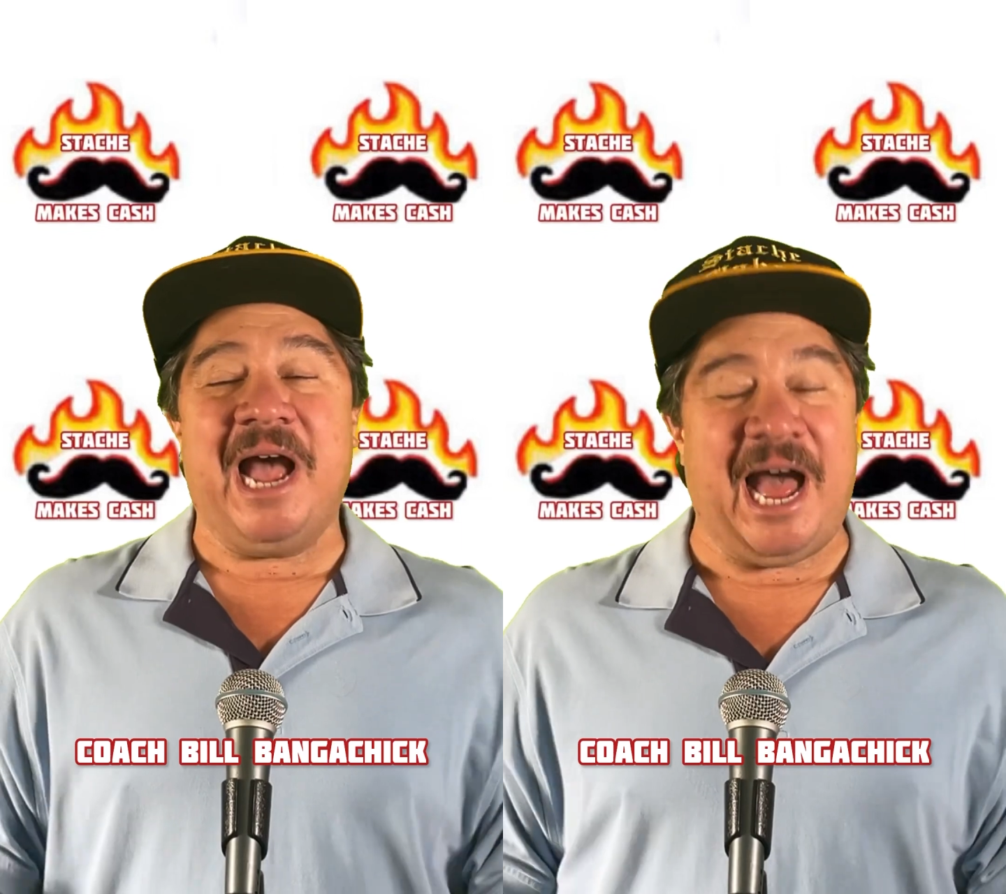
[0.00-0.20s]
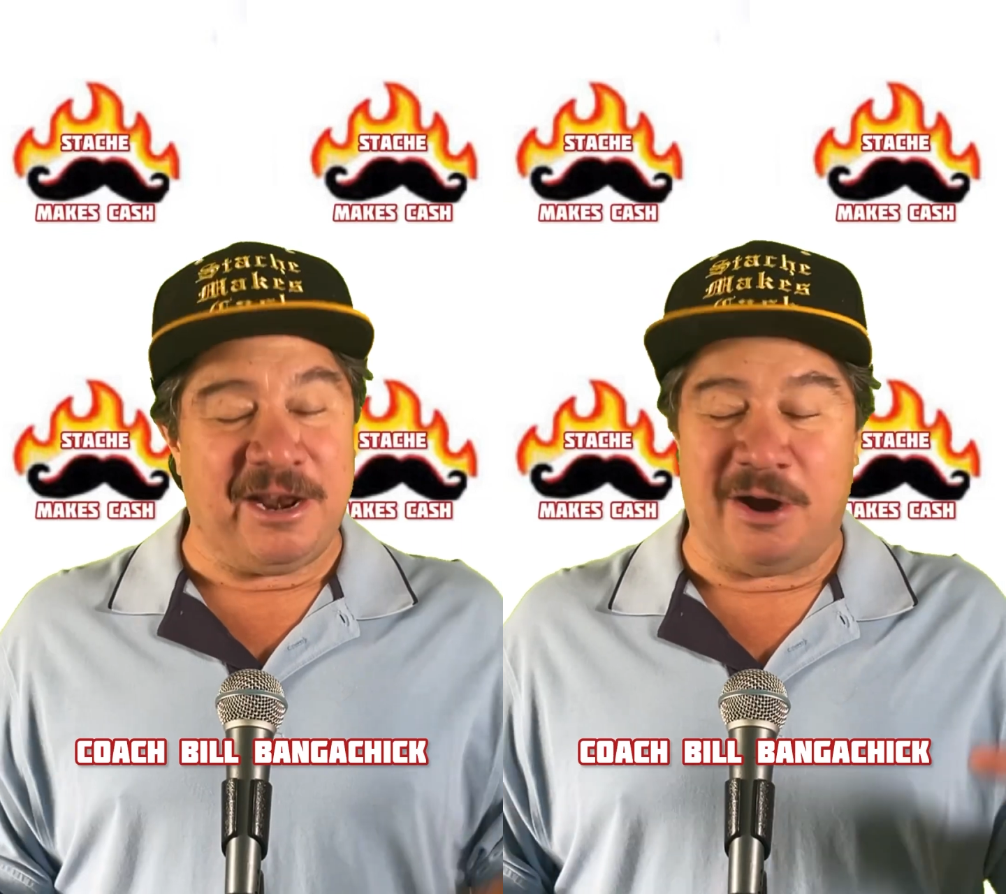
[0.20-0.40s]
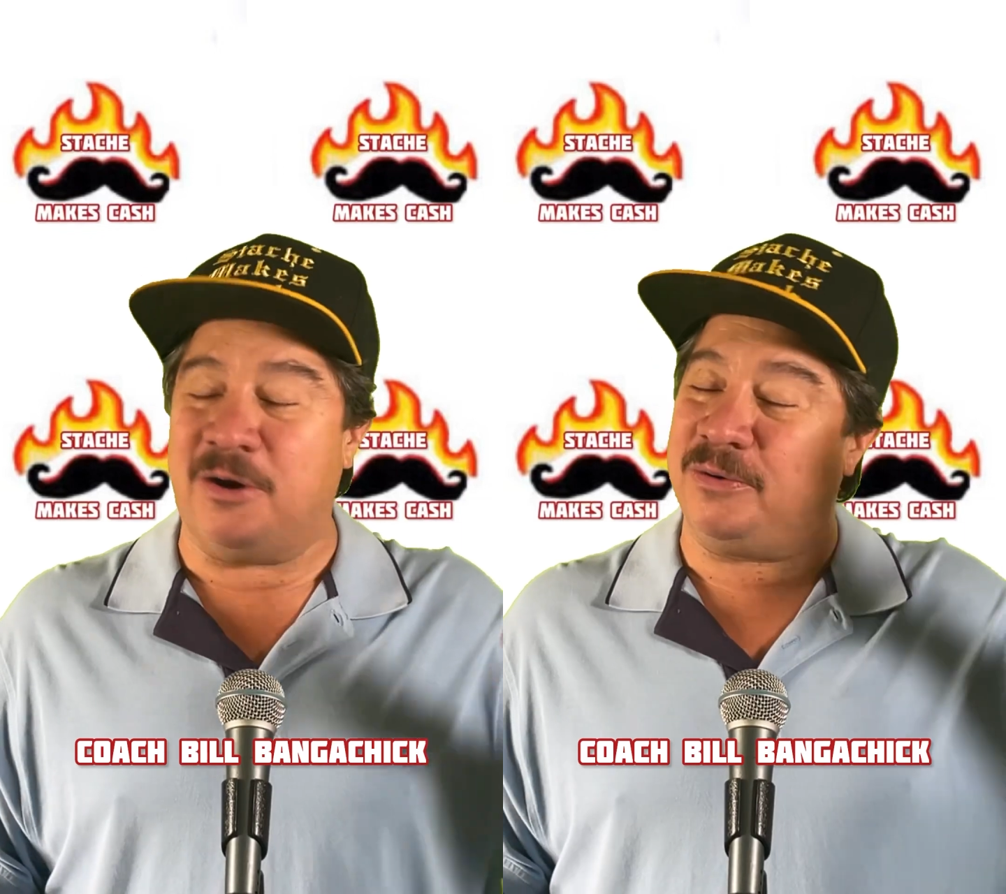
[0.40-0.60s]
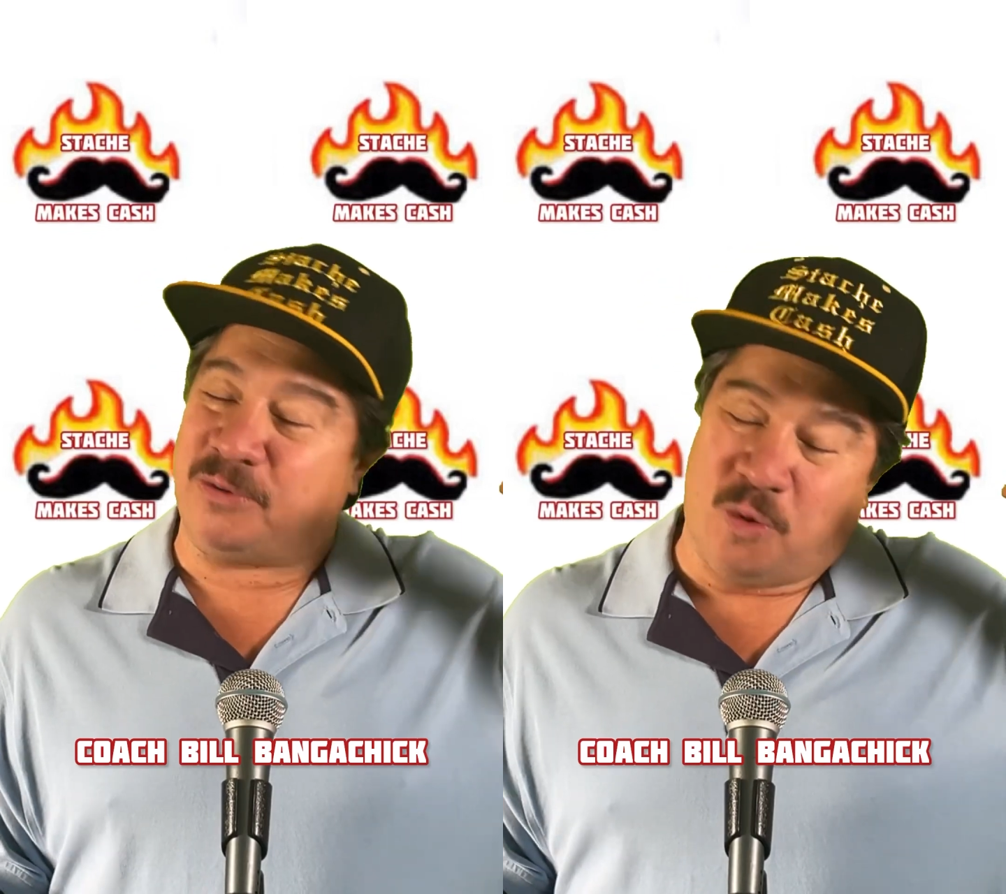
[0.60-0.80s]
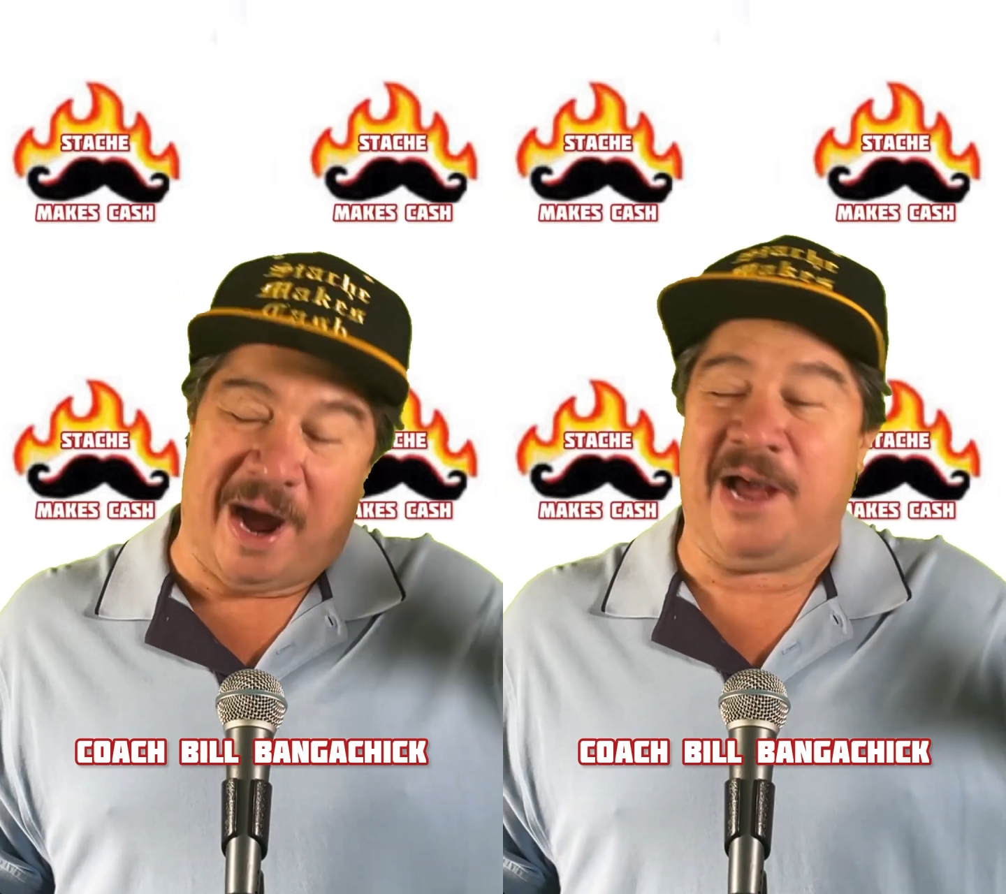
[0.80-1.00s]
I know,
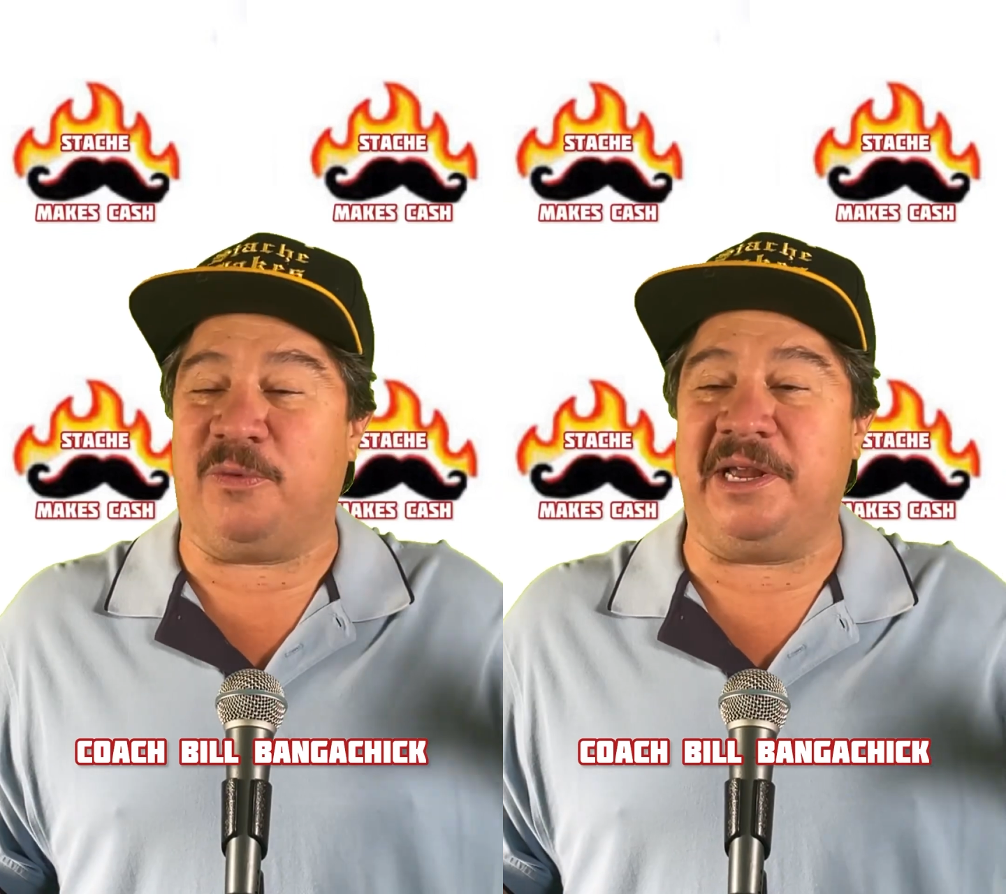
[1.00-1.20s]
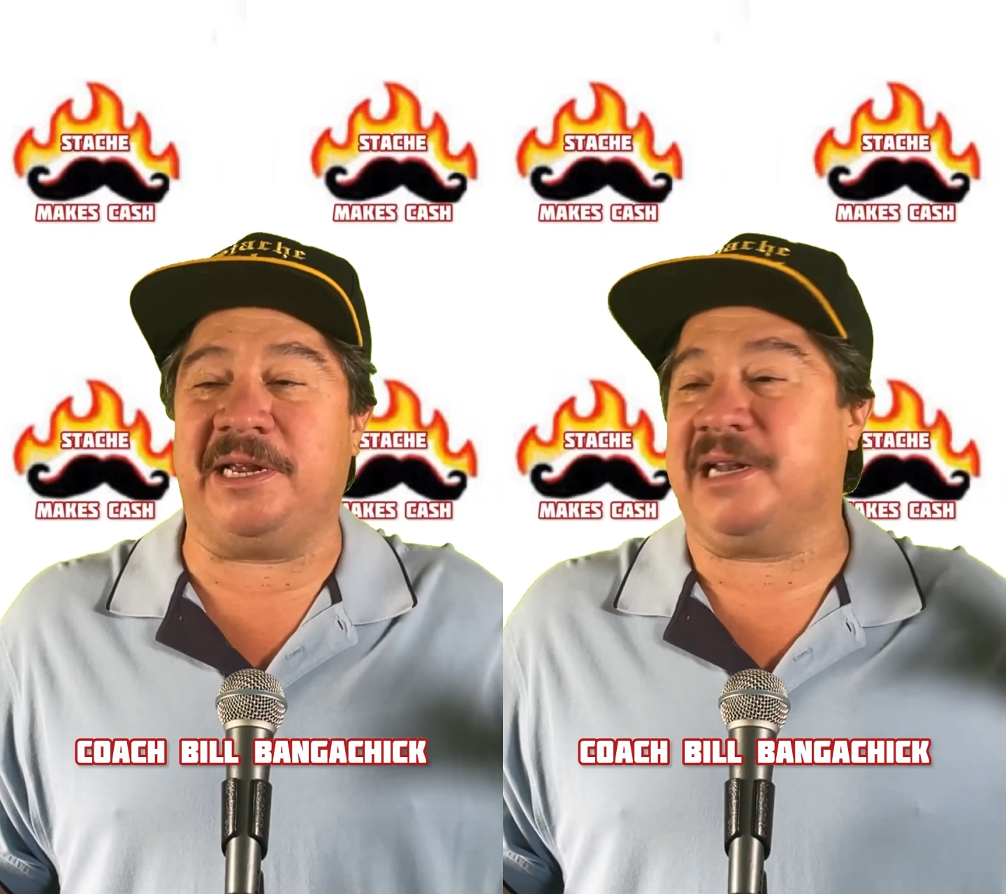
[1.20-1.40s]
quiet week.